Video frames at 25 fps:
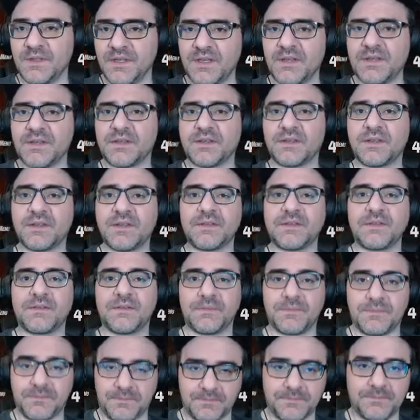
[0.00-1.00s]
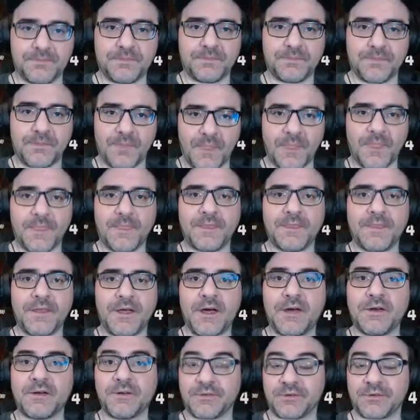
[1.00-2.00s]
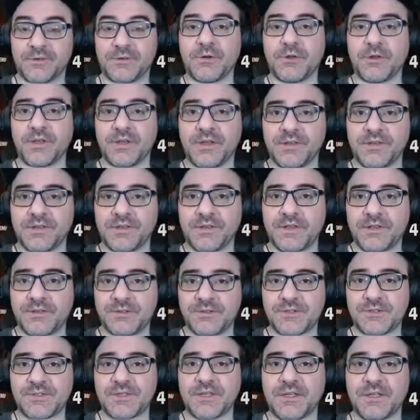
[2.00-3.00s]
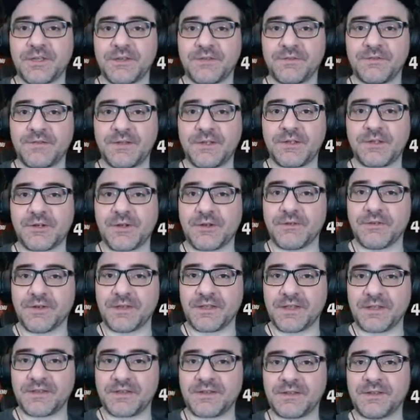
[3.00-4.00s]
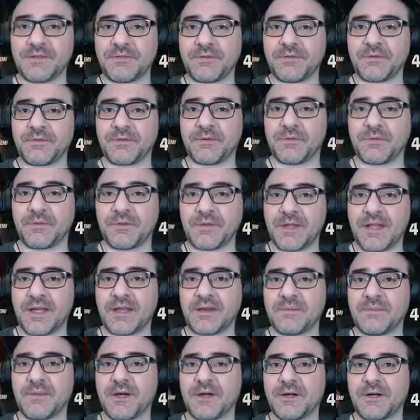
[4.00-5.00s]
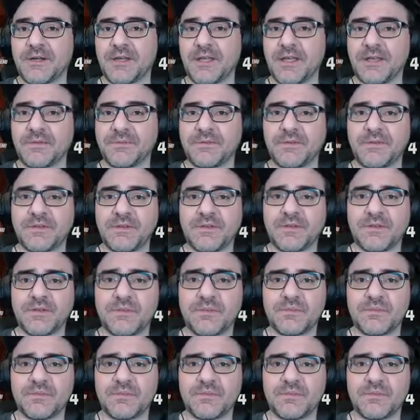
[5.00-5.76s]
Yeah, that's the auto-scrolling is an interesting feature of it. That's different from a lot of modern games.